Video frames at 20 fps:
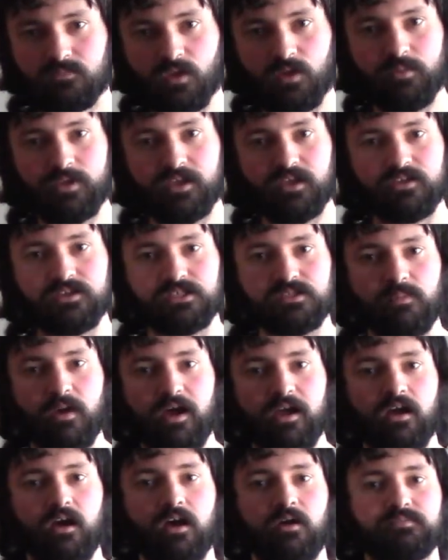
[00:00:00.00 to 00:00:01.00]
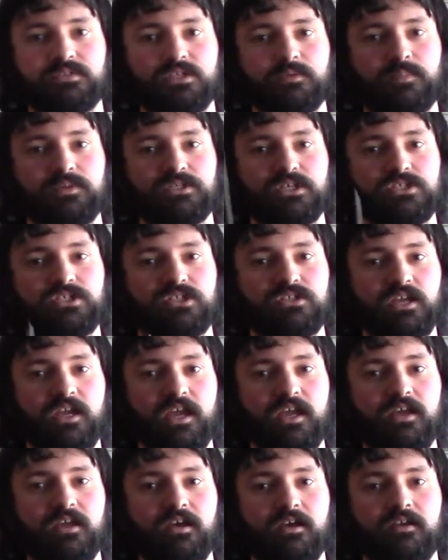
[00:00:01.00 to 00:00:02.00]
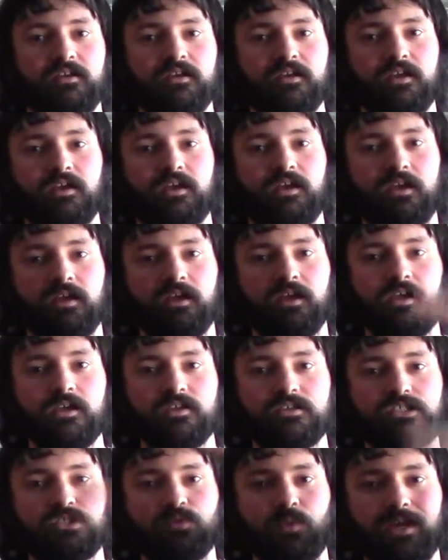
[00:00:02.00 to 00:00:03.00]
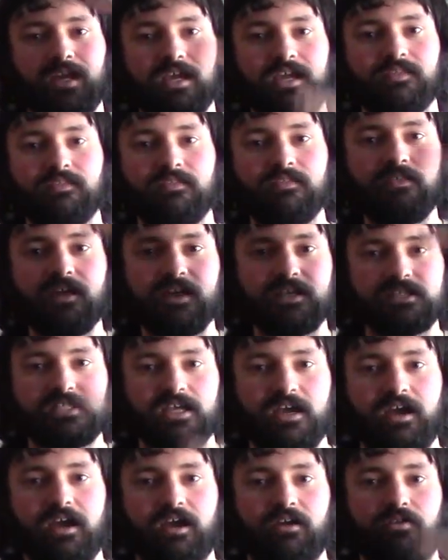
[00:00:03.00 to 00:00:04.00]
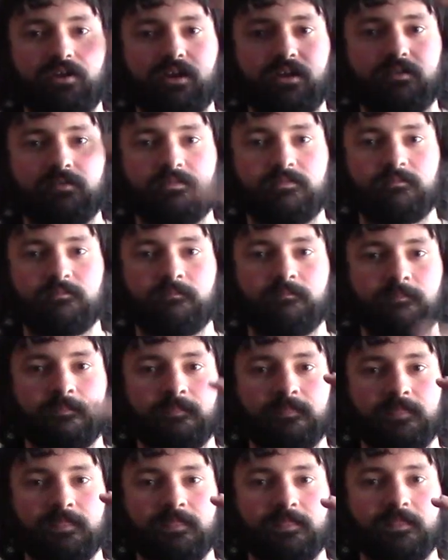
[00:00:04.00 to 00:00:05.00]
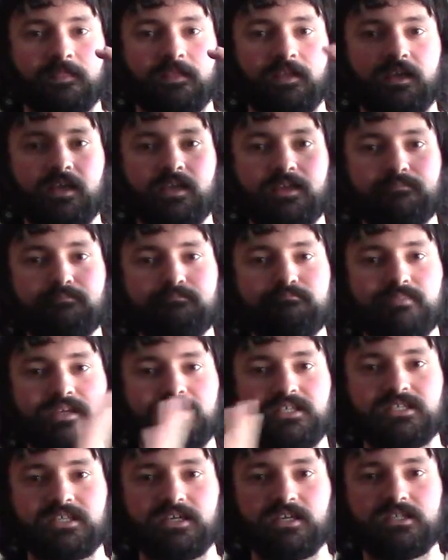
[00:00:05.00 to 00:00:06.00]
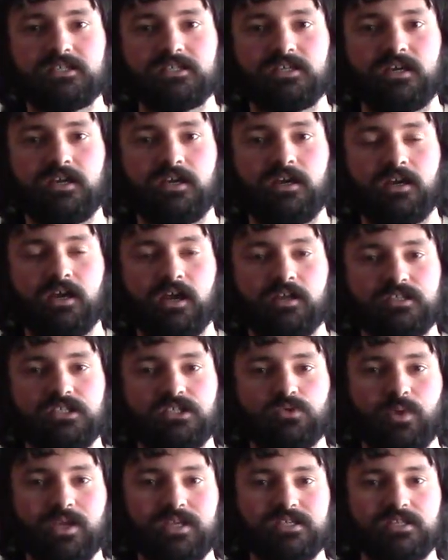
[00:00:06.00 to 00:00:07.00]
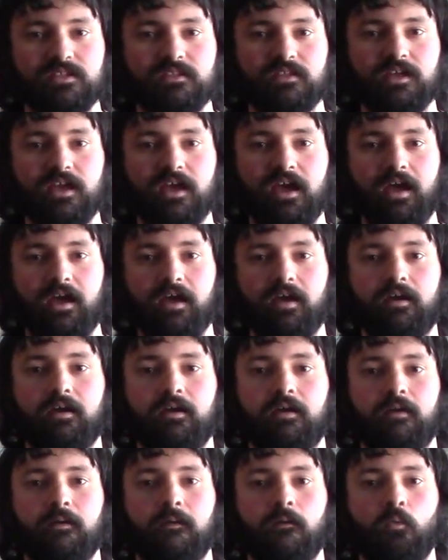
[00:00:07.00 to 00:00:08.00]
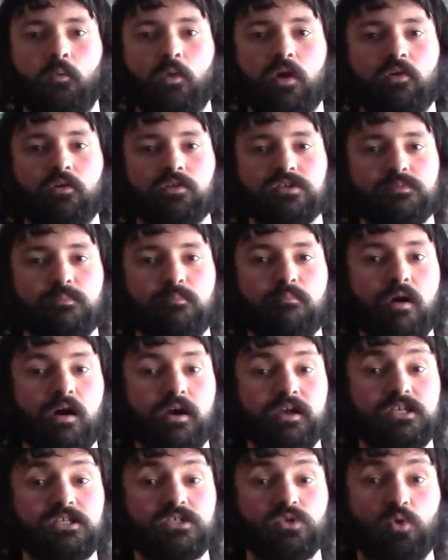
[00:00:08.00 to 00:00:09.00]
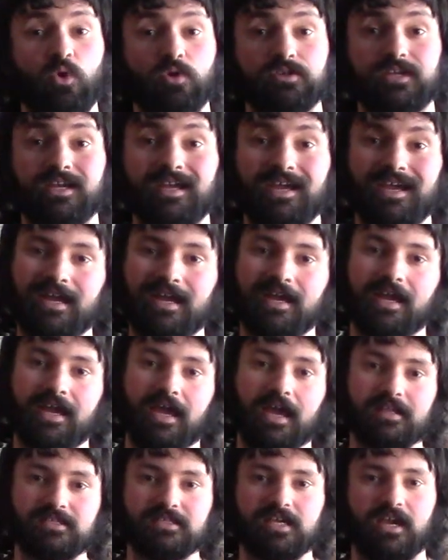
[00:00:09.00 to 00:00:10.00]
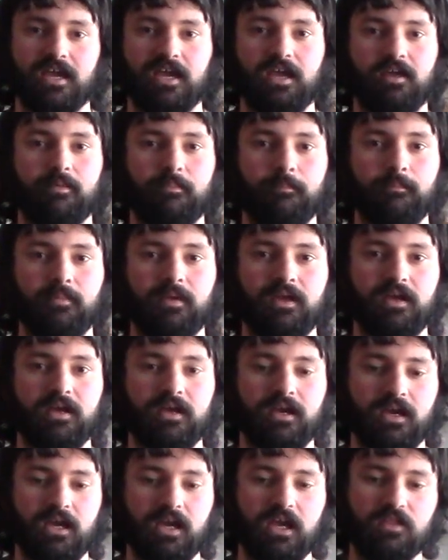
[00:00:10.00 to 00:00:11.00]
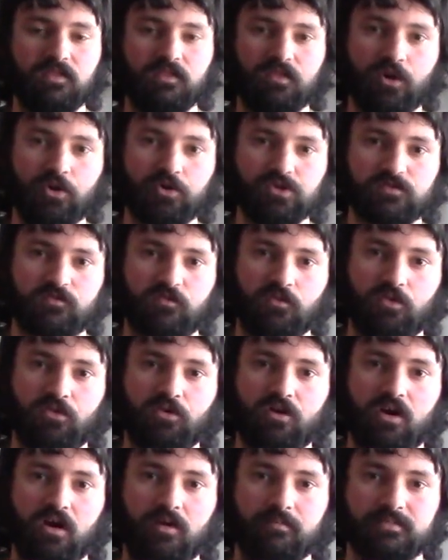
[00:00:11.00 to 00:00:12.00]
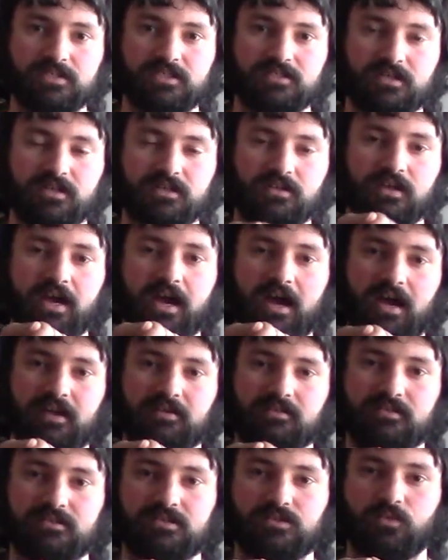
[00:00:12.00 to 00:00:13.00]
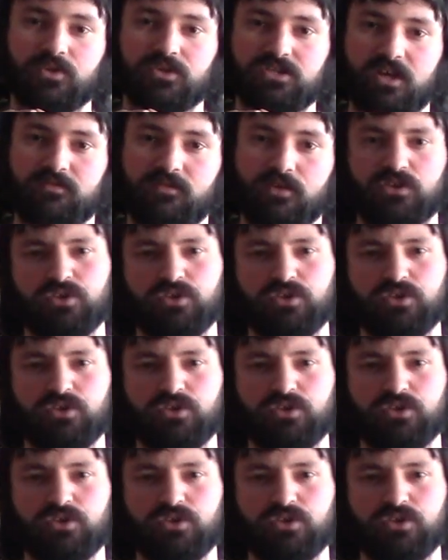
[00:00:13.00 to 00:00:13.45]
Because my arms are positioned here, he is swinging in this area, he misses and swings at the air, whereas my sword hits him in those forearms and the hands, whichever.